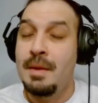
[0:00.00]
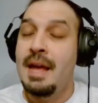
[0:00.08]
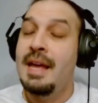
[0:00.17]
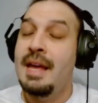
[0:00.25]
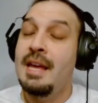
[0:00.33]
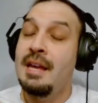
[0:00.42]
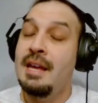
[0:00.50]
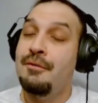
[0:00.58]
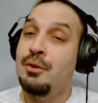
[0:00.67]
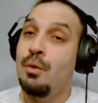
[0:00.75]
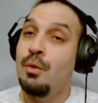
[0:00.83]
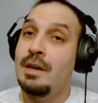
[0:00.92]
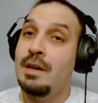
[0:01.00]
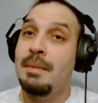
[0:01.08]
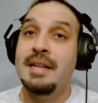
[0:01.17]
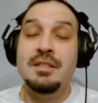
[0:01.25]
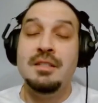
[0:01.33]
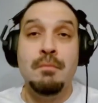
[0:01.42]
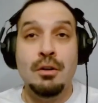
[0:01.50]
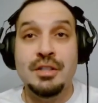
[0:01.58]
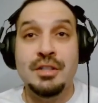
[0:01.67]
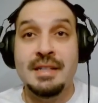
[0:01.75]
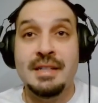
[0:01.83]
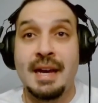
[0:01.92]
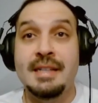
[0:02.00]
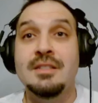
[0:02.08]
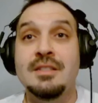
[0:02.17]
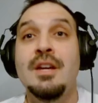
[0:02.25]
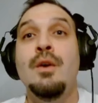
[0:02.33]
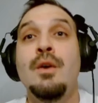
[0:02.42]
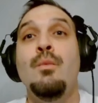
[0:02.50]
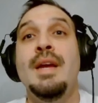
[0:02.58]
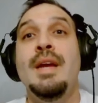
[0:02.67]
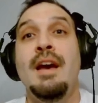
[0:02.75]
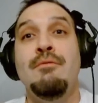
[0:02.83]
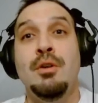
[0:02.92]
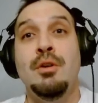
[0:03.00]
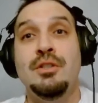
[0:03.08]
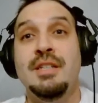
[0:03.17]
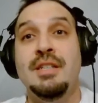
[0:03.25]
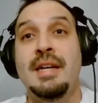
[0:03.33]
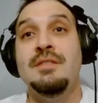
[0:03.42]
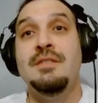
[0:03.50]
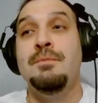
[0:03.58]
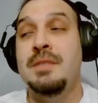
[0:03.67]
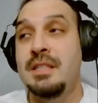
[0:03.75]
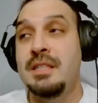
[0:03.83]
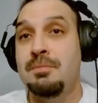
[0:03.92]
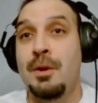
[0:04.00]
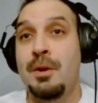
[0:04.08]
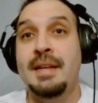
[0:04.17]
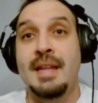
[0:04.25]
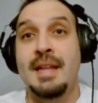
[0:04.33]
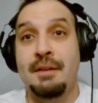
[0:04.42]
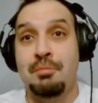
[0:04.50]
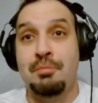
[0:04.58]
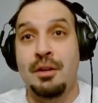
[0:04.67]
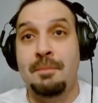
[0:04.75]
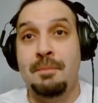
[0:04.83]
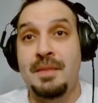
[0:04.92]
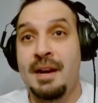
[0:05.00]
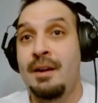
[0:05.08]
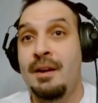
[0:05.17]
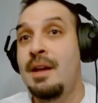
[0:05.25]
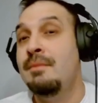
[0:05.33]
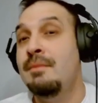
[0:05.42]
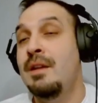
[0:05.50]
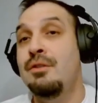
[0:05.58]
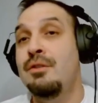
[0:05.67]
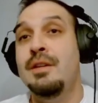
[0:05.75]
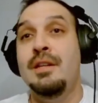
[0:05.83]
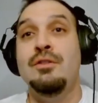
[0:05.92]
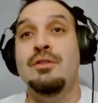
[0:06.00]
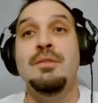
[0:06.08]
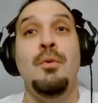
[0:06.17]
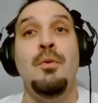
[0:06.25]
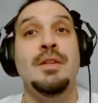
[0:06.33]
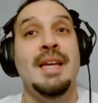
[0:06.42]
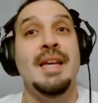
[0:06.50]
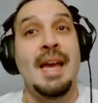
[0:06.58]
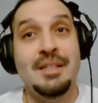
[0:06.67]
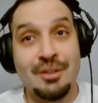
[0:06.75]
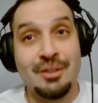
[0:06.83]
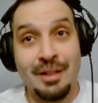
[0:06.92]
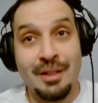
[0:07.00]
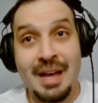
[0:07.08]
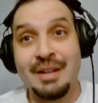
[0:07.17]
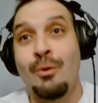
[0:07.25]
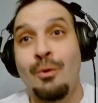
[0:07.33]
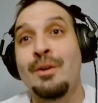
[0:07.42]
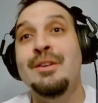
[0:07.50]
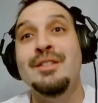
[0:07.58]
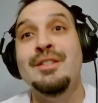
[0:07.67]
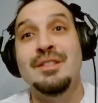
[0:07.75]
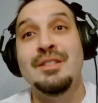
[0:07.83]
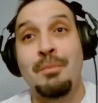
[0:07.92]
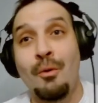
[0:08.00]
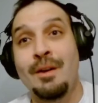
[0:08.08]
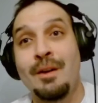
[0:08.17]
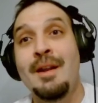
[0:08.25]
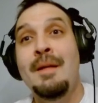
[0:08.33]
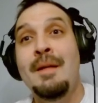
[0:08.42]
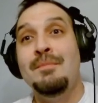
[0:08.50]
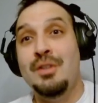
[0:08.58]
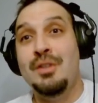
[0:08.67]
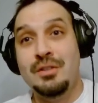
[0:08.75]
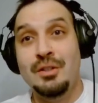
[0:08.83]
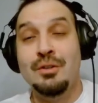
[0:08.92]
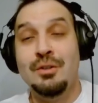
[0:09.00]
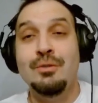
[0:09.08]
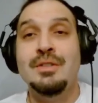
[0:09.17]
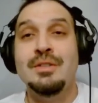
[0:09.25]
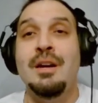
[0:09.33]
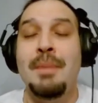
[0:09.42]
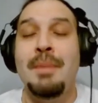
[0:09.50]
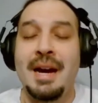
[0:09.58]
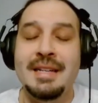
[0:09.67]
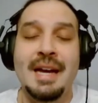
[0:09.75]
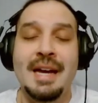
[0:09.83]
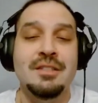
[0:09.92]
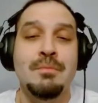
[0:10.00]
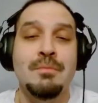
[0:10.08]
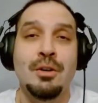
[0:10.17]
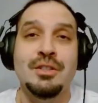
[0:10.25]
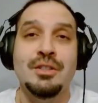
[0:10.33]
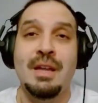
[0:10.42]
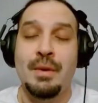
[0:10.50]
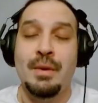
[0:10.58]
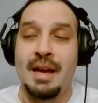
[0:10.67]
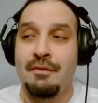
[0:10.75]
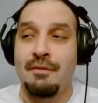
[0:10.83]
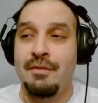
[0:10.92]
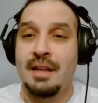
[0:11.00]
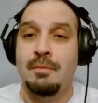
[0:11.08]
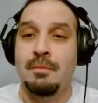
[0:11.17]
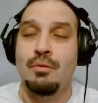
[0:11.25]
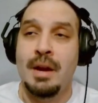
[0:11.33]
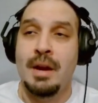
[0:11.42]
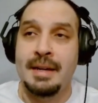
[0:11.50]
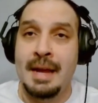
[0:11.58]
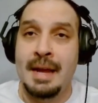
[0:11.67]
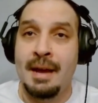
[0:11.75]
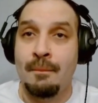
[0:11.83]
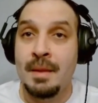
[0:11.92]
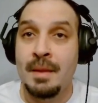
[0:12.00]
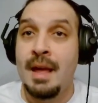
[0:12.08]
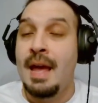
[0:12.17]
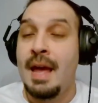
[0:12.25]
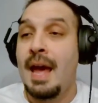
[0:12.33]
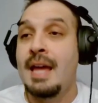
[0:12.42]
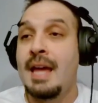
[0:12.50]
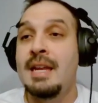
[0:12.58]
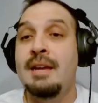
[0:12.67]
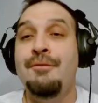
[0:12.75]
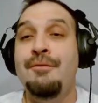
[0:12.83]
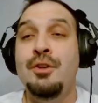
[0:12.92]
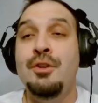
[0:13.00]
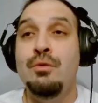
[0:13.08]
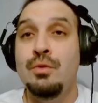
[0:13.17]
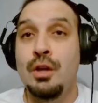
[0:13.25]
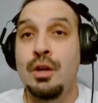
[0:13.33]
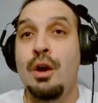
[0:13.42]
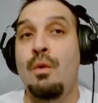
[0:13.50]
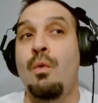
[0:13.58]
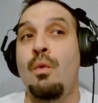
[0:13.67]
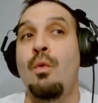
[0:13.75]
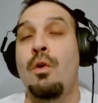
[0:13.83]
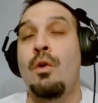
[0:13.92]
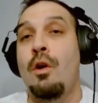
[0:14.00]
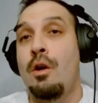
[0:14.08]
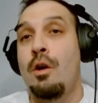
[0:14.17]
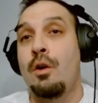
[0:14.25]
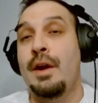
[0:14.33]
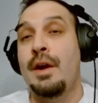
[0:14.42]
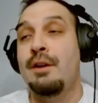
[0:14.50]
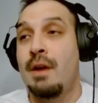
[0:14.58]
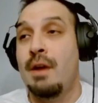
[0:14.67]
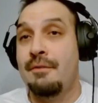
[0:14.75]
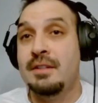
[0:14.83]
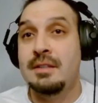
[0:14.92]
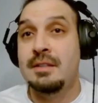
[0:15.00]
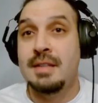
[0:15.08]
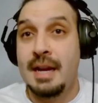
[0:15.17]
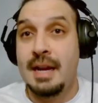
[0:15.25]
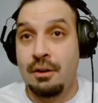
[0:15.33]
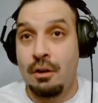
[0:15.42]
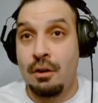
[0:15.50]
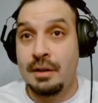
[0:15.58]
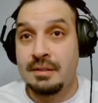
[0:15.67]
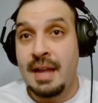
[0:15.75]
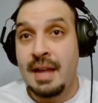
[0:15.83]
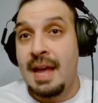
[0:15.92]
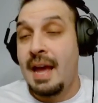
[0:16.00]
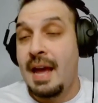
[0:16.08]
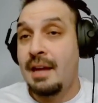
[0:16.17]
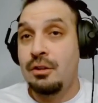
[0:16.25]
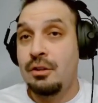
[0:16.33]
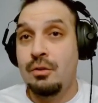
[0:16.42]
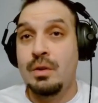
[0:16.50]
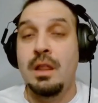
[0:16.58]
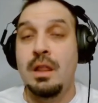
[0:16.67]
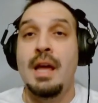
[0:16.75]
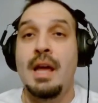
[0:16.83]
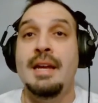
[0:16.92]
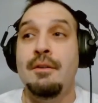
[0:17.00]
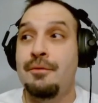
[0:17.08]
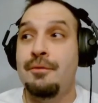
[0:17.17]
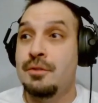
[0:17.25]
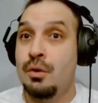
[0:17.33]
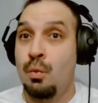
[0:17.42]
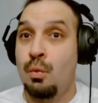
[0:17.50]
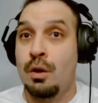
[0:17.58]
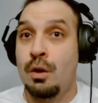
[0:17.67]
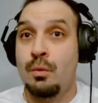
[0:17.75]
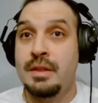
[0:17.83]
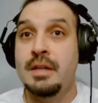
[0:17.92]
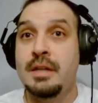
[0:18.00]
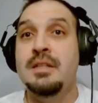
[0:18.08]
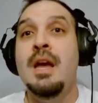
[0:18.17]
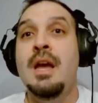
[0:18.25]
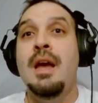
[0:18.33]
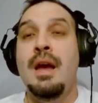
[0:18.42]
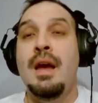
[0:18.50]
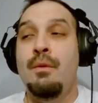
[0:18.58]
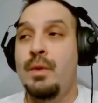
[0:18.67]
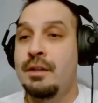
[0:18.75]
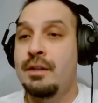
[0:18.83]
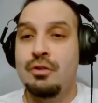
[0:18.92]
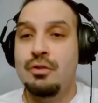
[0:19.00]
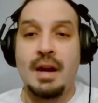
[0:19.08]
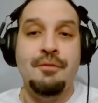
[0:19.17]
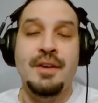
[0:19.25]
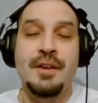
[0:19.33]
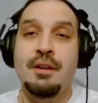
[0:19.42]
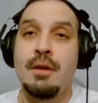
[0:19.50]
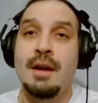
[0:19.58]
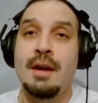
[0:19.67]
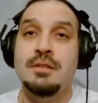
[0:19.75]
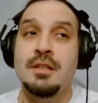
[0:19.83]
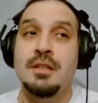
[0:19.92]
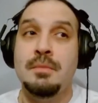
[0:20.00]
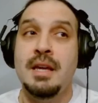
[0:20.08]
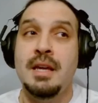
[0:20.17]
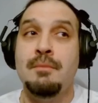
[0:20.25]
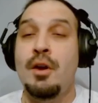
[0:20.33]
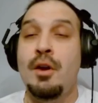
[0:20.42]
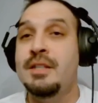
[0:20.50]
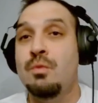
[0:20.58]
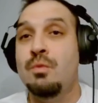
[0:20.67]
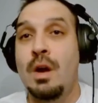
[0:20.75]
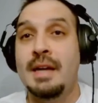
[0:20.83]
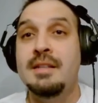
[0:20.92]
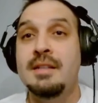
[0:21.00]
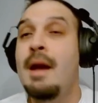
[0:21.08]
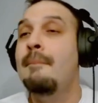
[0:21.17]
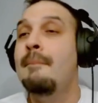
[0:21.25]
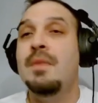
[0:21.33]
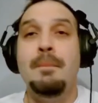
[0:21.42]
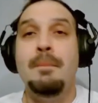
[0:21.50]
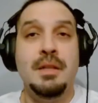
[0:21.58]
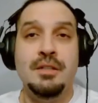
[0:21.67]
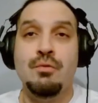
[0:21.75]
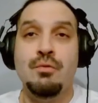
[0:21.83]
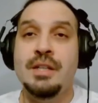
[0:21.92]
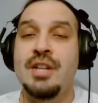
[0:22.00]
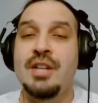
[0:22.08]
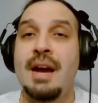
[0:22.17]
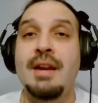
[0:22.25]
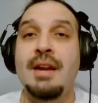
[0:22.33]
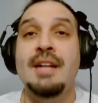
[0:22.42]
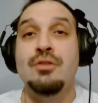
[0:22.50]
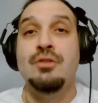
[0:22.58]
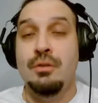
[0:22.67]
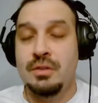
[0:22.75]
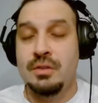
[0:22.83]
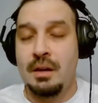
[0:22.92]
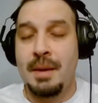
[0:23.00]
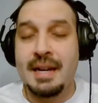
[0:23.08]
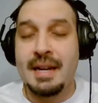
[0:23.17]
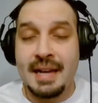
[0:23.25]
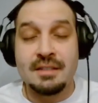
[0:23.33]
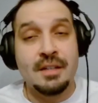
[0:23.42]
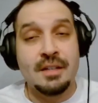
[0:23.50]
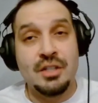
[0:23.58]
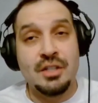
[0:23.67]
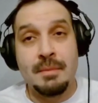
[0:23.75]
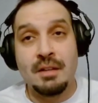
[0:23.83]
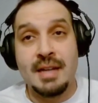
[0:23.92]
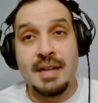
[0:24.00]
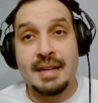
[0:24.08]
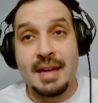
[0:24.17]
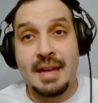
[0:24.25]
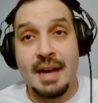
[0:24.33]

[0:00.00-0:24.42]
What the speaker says: If you want to buy some merchandise, We have merchandise from Teespring that I've put up there. Now you can either support the Gangster line or you can support just the Drons Lair Podcast merch that we have available right now. And if you know or are a graphic design artist and you would like to work with us and we can try to figure out something price-wise, please reach out at dragonslairpodcast@gmail.com.